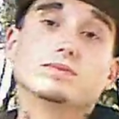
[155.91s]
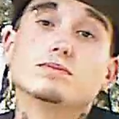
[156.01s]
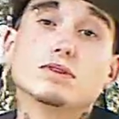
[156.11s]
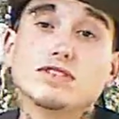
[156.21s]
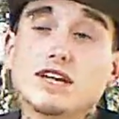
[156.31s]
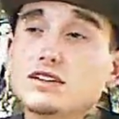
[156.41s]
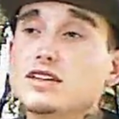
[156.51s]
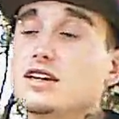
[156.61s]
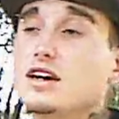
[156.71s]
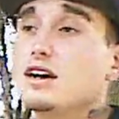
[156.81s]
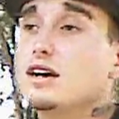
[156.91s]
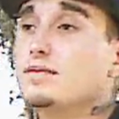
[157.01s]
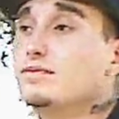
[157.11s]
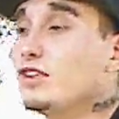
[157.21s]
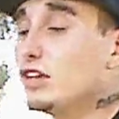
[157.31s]
Most likely,
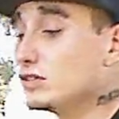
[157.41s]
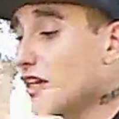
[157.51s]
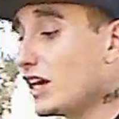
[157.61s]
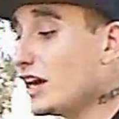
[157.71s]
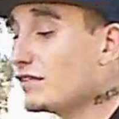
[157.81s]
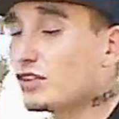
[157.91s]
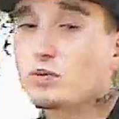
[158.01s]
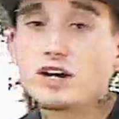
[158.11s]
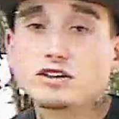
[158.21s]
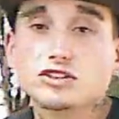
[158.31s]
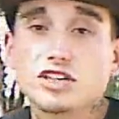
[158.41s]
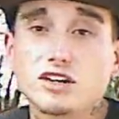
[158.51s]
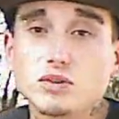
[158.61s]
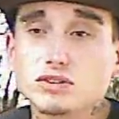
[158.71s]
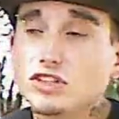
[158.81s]
videos that I have on the Rider
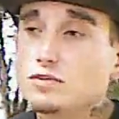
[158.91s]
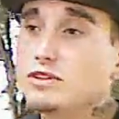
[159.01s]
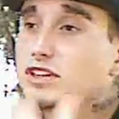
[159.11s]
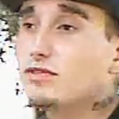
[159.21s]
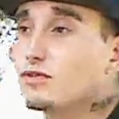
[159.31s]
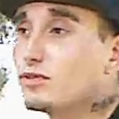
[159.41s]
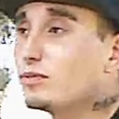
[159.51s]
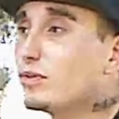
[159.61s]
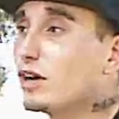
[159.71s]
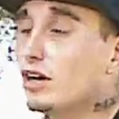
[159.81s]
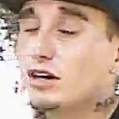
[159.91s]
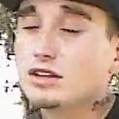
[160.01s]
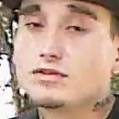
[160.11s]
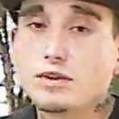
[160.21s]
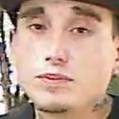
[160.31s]
channel is going to be different from
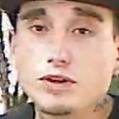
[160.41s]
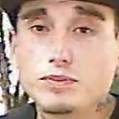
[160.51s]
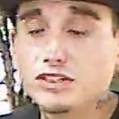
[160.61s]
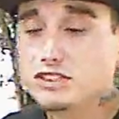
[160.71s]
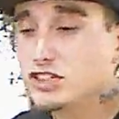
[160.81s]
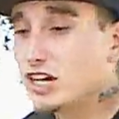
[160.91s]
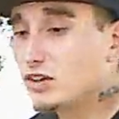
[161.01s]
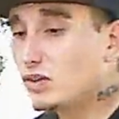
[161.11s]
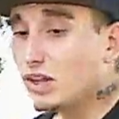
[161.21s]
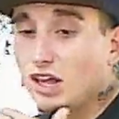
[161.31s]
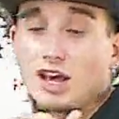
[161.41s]
the Vampiric Beast channel